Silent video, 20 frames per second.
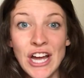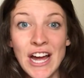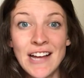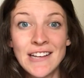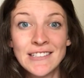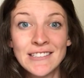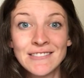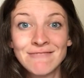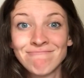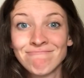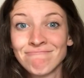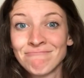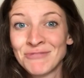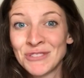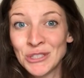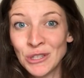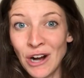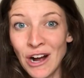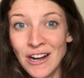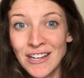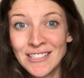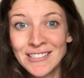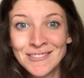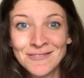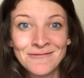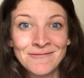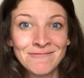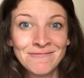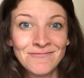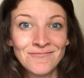as drugs,
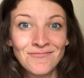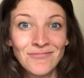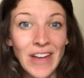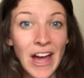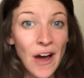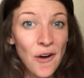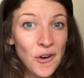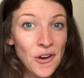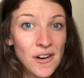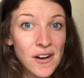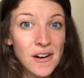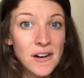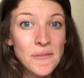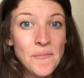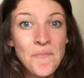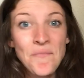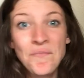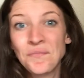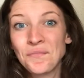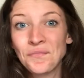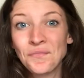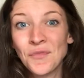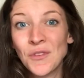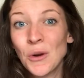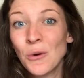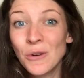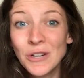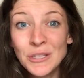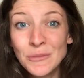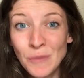alcohol,
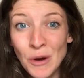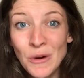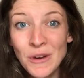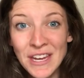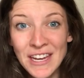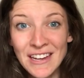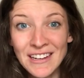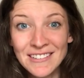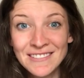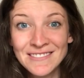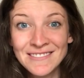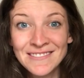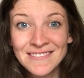or smoking.